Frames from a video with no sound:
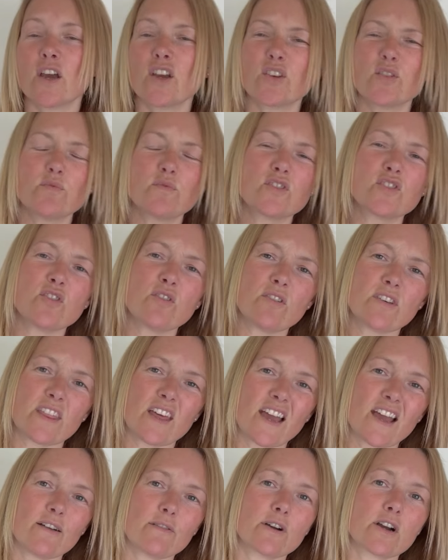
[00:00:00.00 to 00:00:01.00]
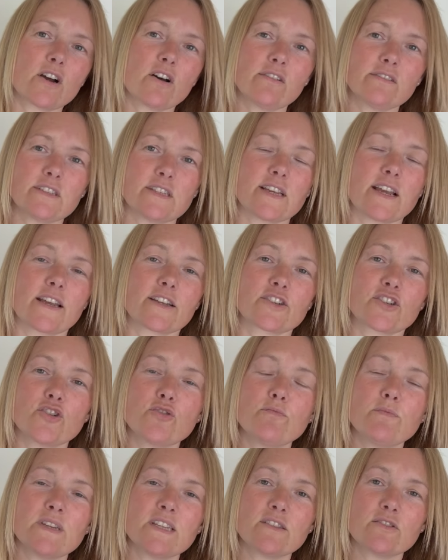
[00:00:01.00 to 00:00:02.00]
You took that out of context.
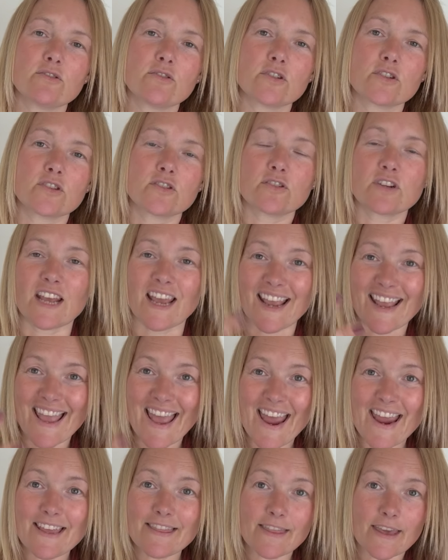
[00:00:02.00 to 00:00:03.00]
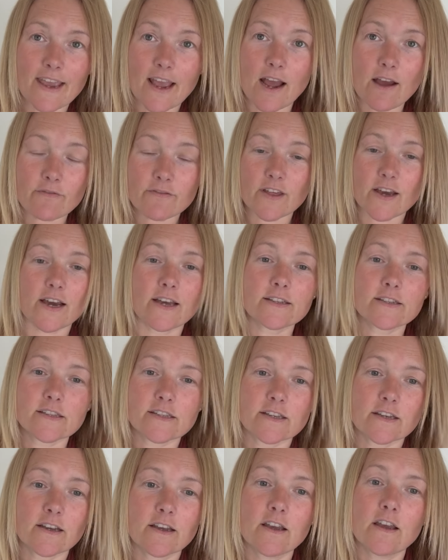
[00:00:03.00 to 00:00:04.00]
You misunderstood it." Again, they have that
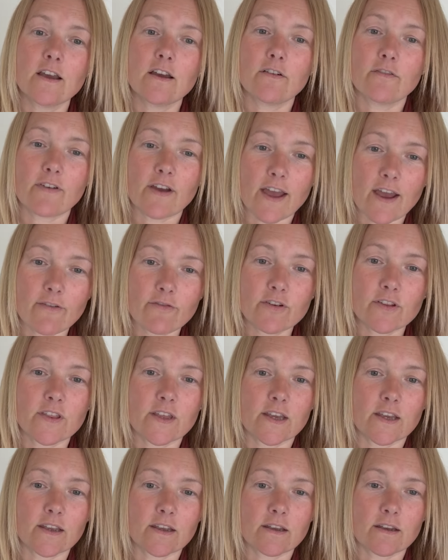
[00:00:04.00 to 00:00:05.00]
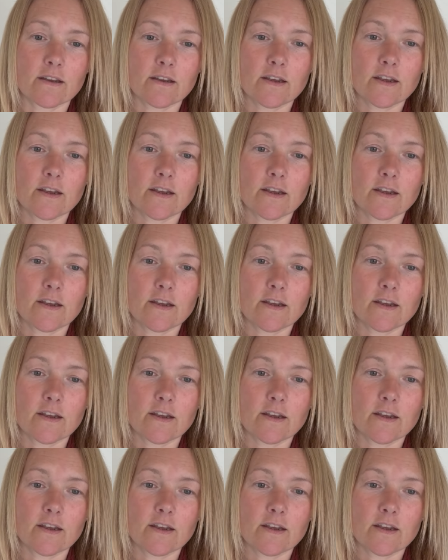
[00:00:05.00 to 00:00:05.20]
answer for everything.